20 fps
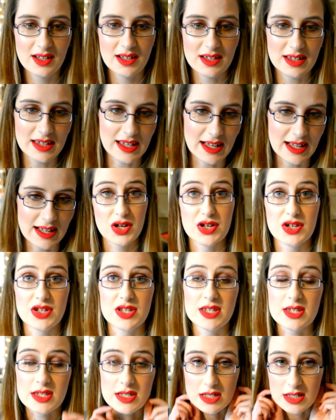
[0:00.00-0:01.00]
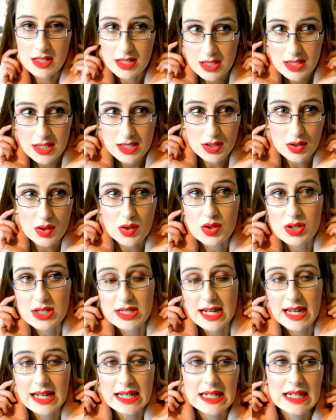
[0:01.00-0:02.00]
yeah. Studs or
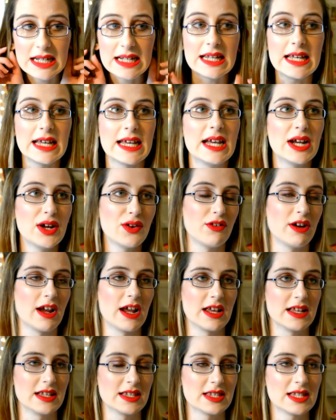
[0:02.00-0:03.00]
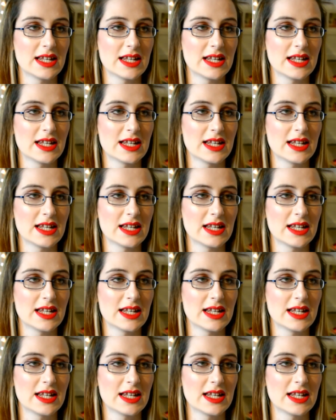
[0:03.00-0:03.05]
dangly earrings?